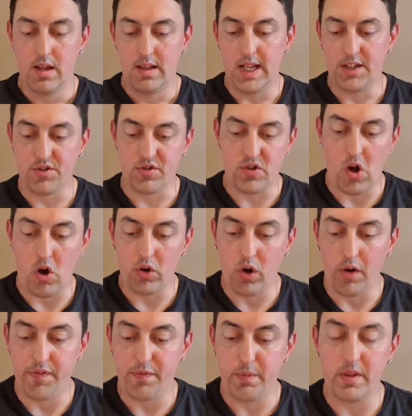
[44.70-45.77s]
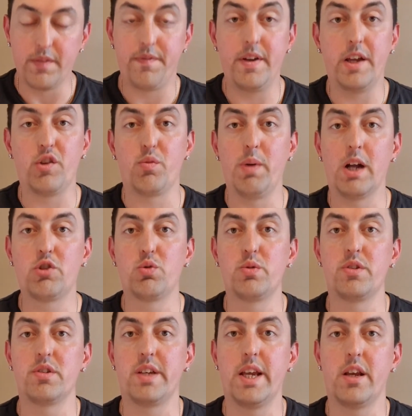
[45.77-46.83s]
Let's start off with the first match,
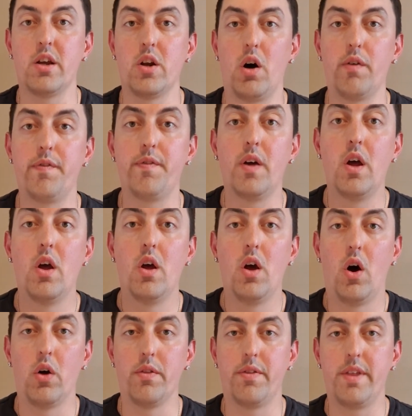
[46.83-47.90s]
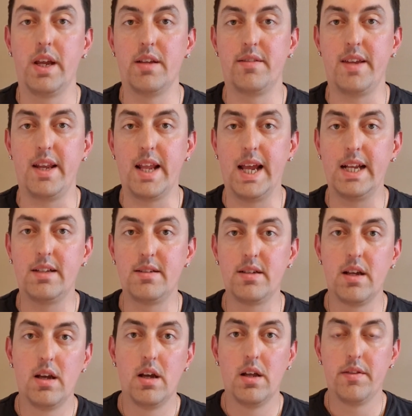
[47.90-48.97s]
which is kicking off on Thursday night.
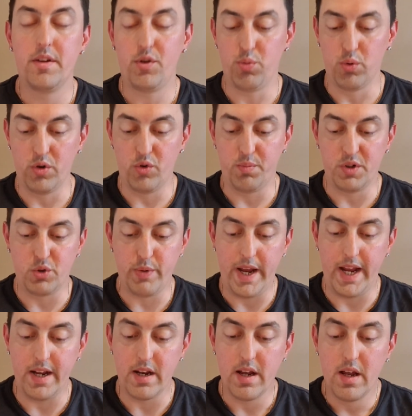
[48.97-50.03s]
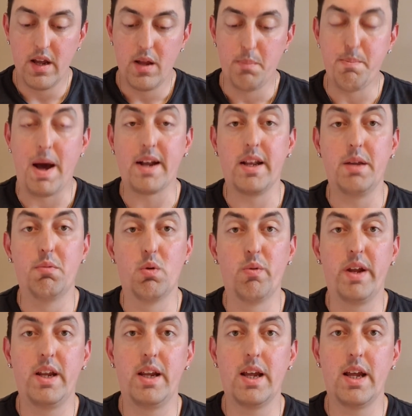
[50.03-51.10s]
This one is between Manly
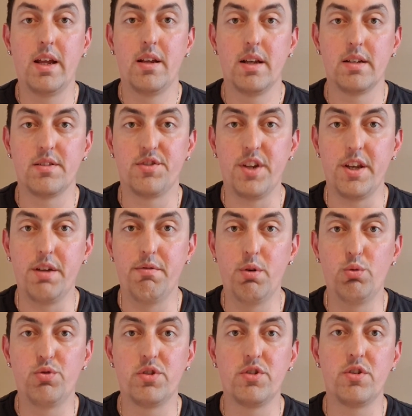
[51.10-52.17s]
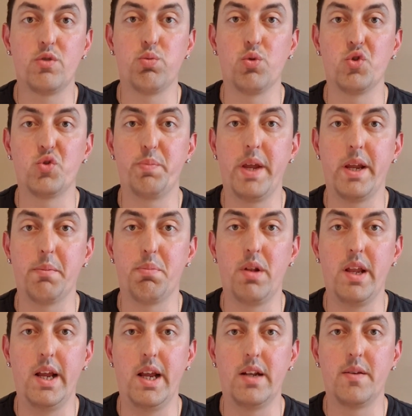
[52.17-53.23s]
Warringah and Sydney Roosters. This one's being
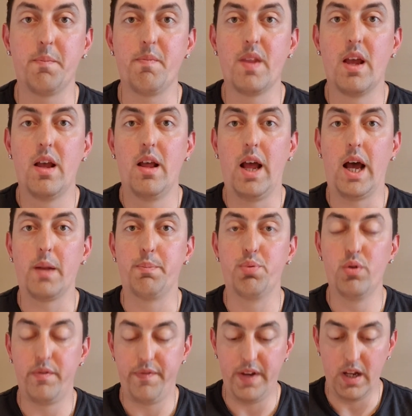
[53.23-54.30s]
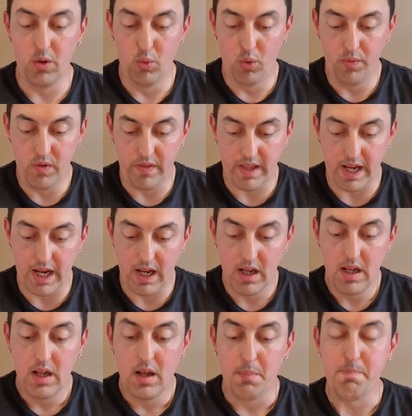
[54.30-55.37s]
played at Brookvale Oval there.
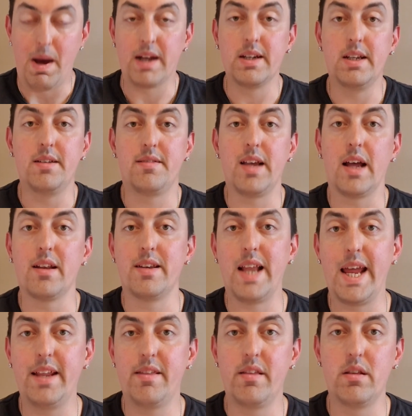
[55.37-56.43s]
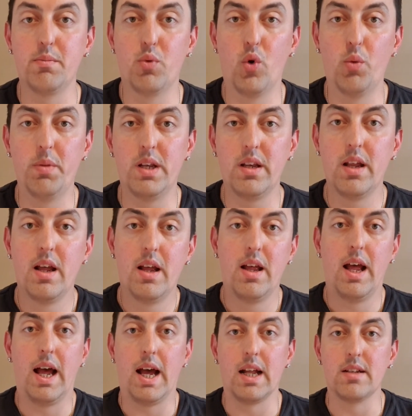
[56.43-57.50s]
Manly sat in 9th at the moment
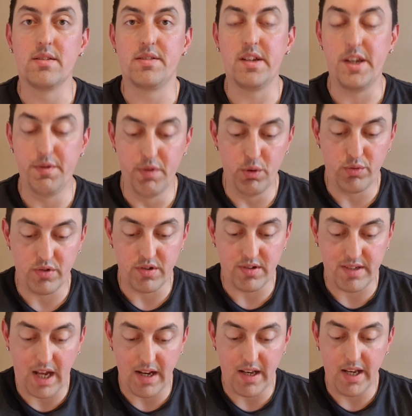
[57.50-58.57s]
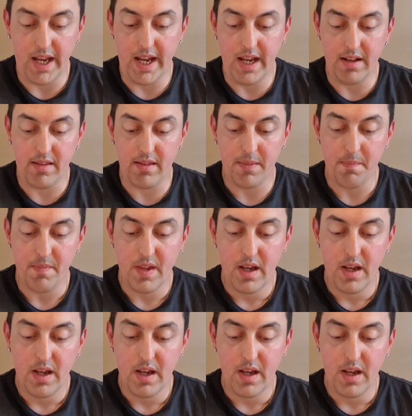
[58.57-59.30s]
and Sydney Roosters sat at 8th.